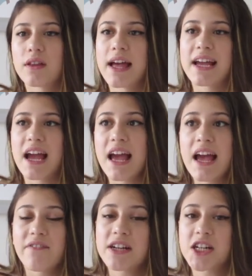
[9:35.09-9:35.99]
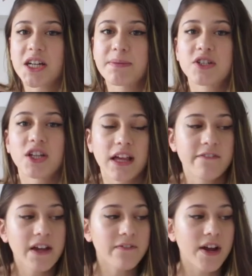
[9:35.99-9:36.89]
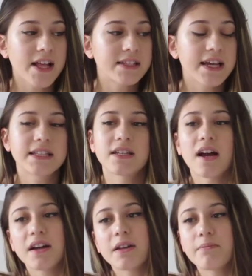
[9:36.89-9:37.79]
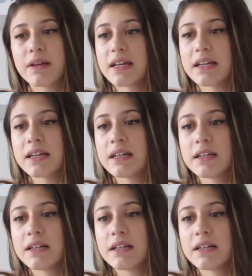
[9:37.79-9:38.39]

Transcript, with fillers: Like if I talk about July favorites, it's not going to be,